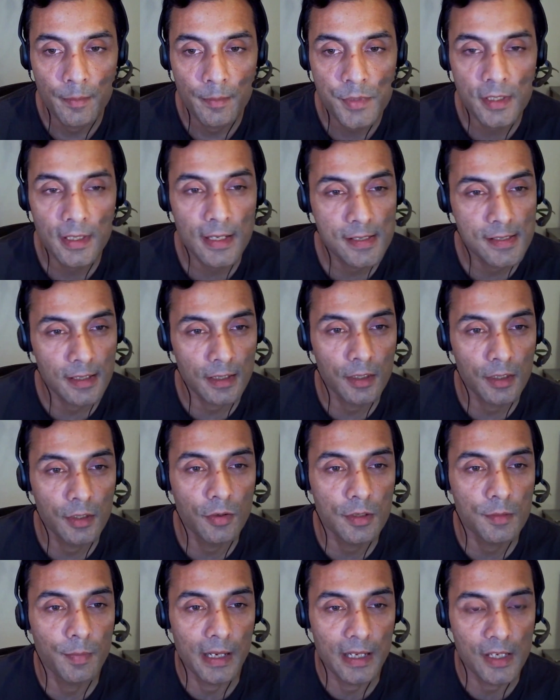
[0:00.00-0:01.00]
So that's a
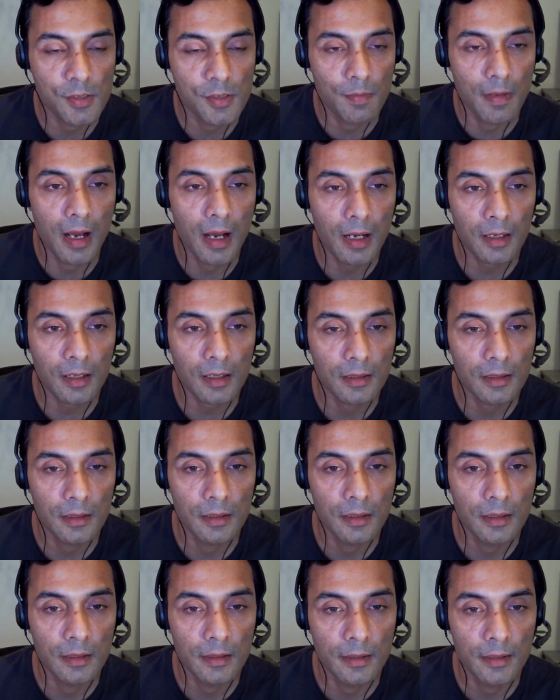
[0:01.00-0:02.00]
good benchmark
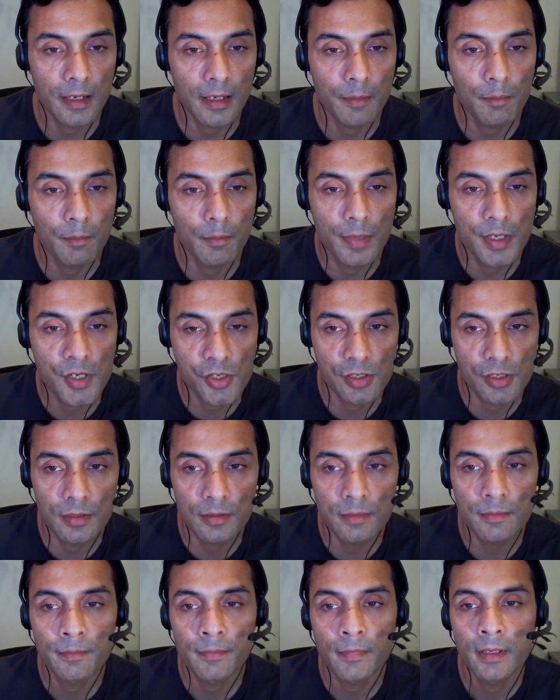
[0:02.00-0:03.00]
and
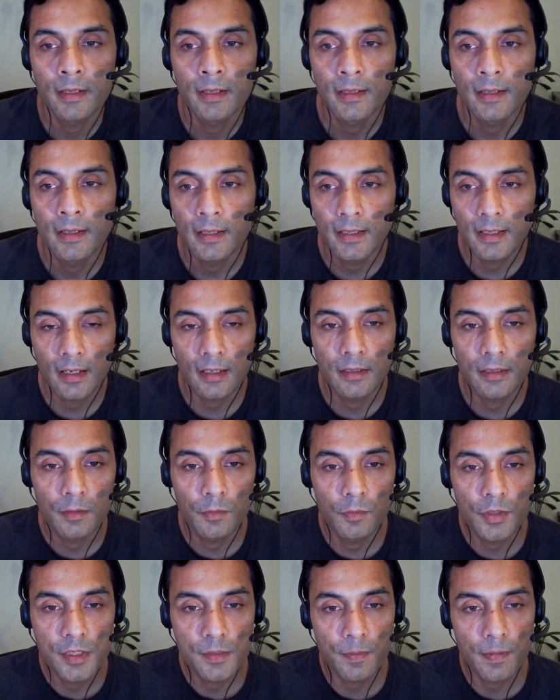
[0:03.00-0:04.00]
ambition. The
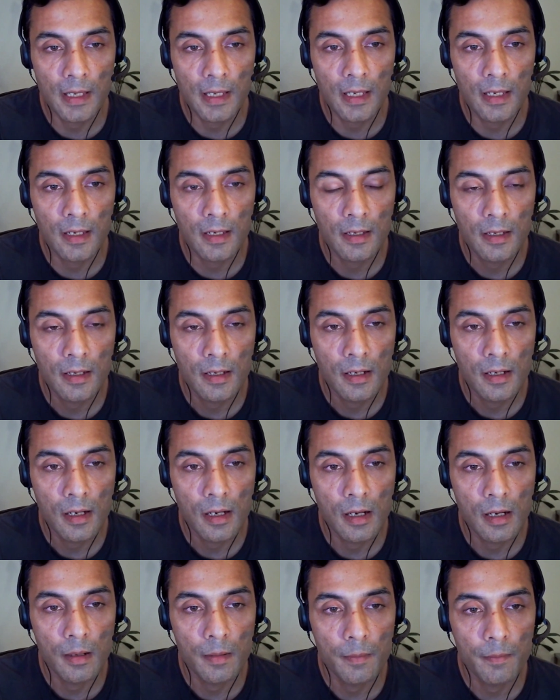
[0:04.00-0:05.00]
other would be
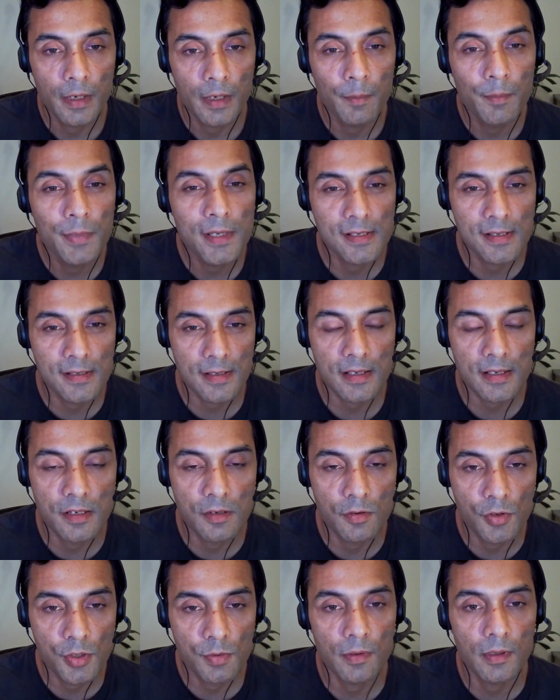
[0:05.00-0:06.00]
a business as
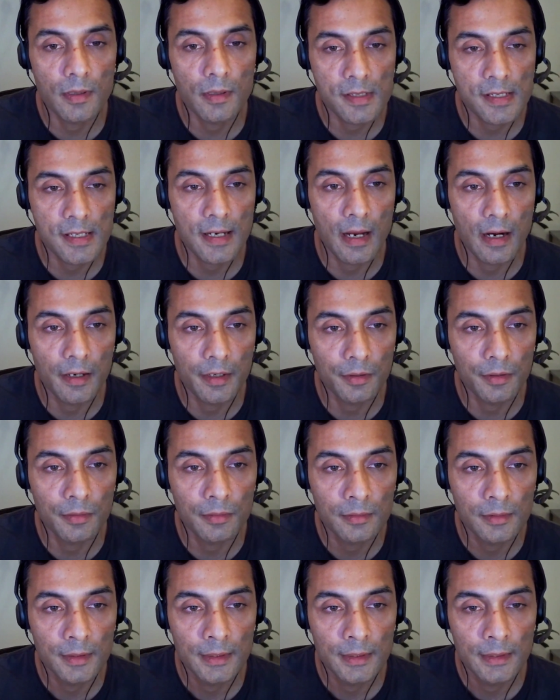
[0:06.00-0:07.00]
usual
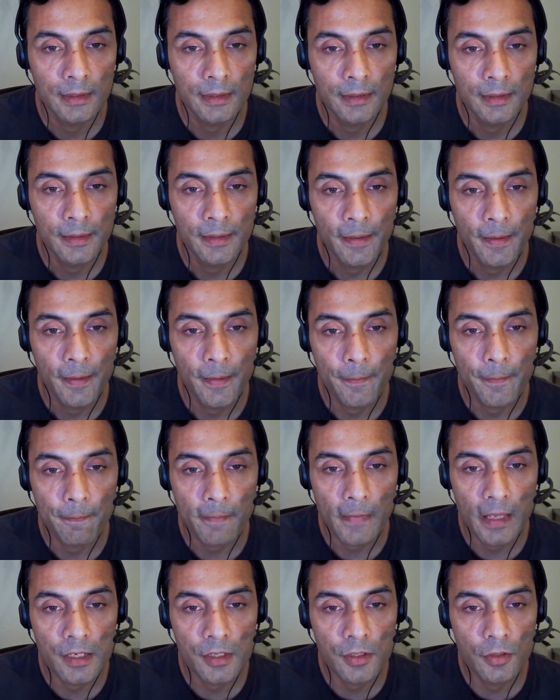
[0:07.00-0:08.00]
scenario.
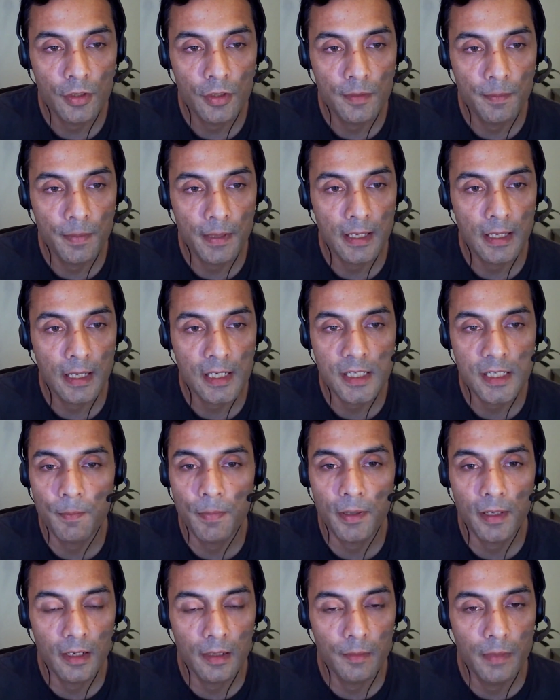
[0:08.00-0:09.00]
It could be a
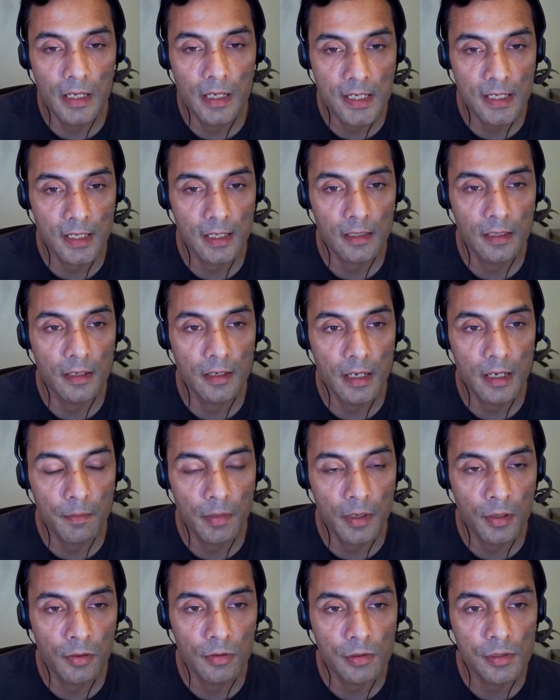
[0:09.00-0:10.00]
typical building in the
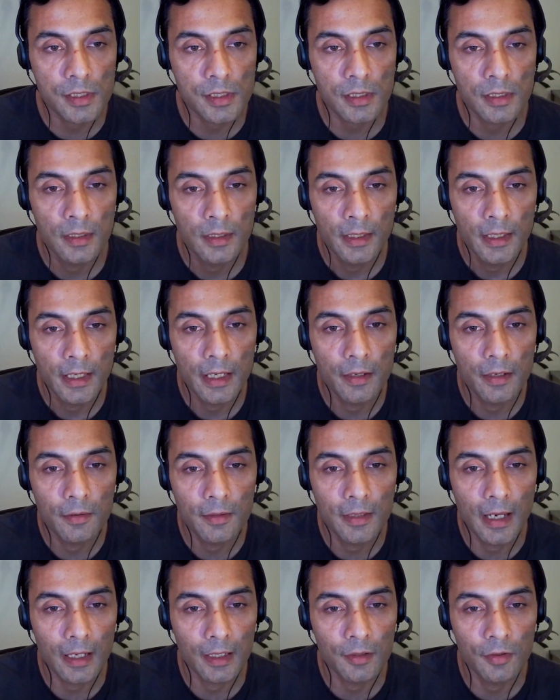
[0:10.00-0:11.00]
neighborhood,
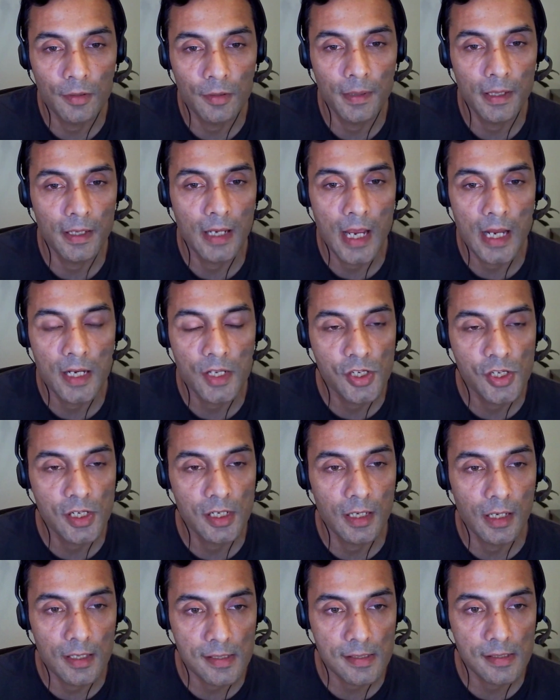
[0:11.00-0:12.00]
that could be an
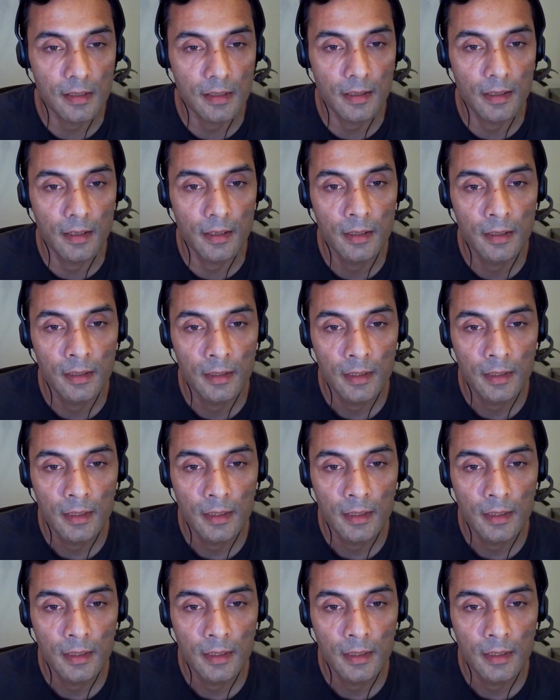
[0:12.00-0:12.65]
energy guzzler,